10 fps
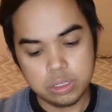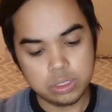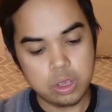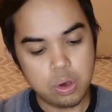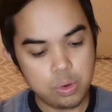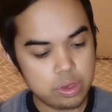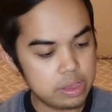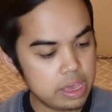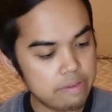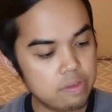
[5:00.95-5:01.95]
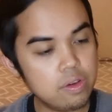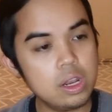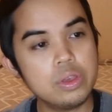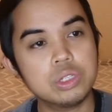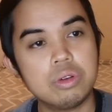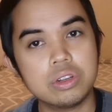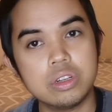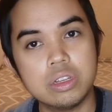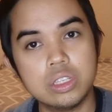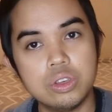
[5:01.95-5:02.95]
So if you follow
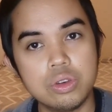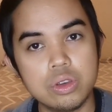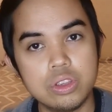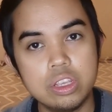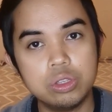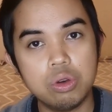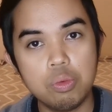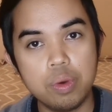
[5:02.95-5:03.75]
instructions, you need to